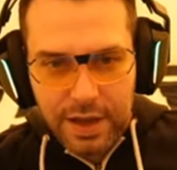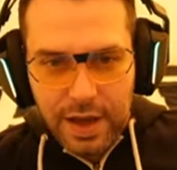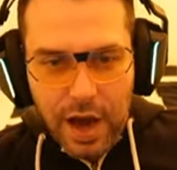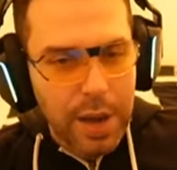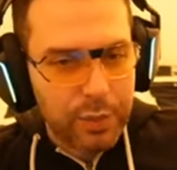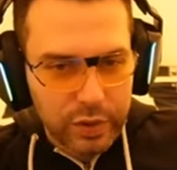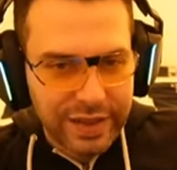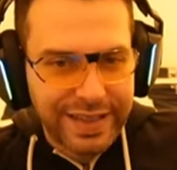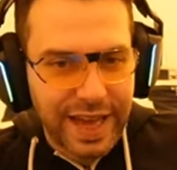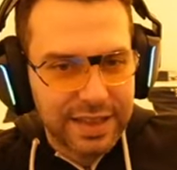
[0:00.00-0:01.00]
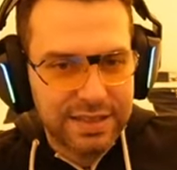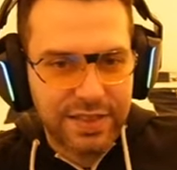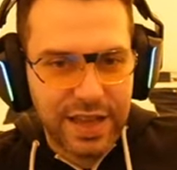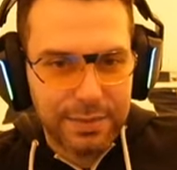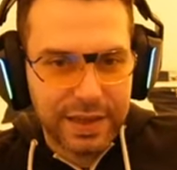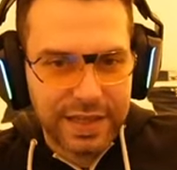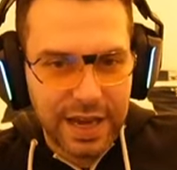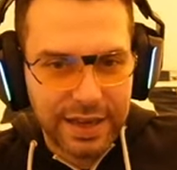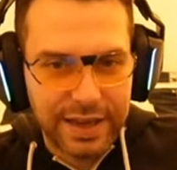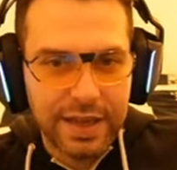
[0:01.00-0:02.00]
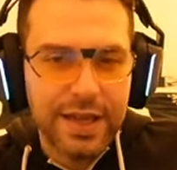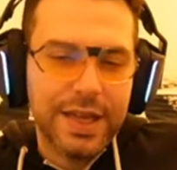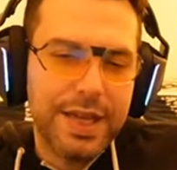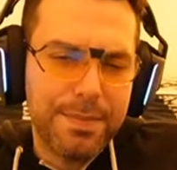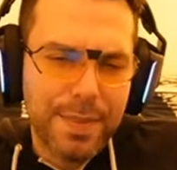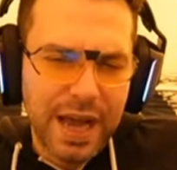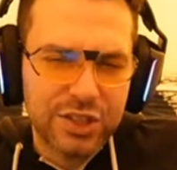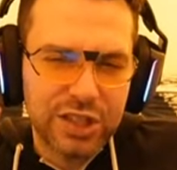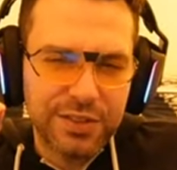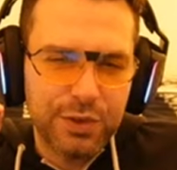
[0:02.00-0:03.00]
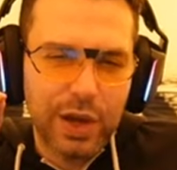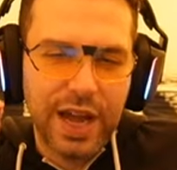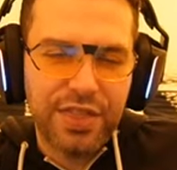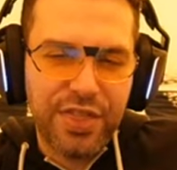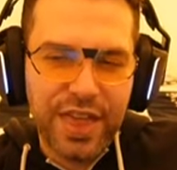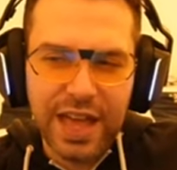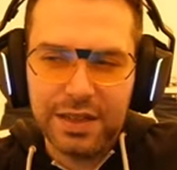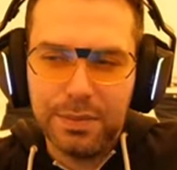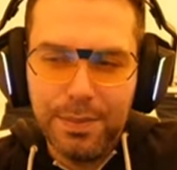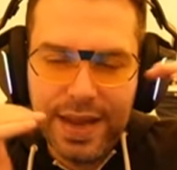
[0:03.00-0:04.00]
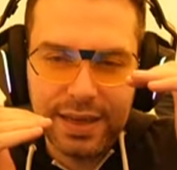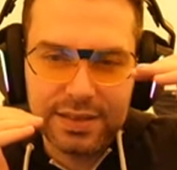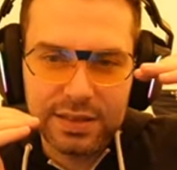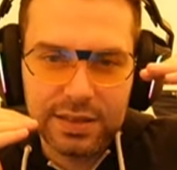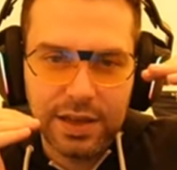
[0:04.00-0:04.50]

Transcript: I'm not against that mechanic. Imagine if you had that mix,